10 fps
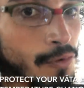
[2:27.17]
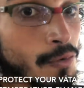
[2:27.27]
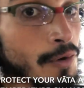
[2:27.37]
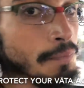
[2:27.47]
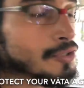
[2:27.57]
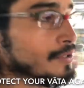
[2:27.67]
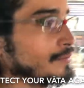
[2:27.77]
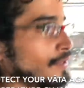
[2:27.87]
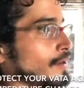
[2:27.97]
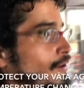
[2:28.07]
corruption
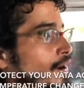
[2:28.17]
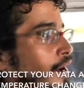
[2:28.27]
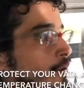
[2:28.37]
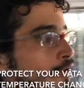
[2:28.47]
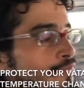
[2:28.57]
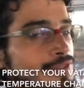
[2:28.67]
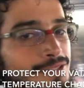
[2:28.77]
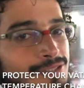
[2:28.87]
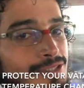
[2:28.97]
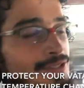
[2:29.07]
out of the
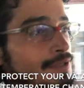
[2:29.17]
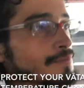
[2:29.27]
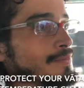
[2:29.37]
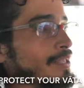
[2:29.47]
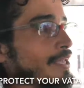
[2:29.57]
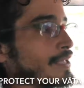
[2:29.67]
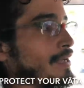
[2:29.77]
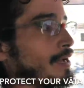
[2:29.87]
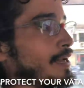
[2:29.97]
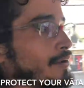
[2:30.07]
system they
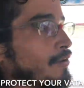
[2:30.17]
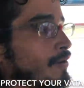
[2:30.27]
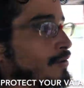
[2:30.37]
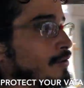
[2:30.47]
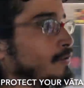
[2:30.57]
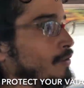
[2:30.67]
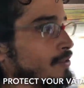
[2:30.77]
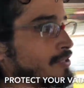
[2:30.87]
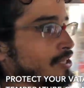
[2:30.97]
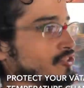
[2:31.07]
uh, call you
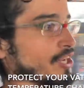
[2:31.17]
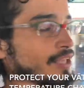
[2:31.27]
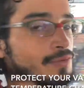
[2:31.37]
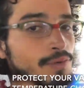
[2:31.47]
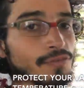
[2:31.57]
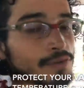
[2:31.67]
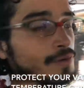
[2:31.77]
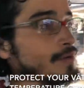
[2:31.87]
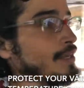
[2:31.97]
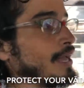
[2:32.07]
or they chat with
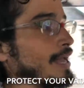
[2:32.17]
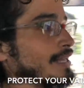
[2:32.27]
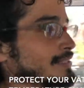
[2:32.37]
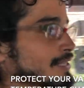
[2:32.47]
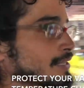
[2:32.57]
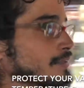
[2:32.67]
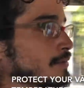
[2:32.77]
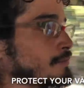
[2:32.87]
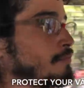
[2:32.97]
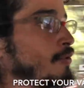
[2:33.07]
you asking
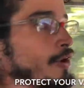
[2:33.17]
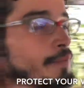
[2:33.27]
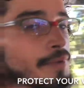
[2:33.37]
more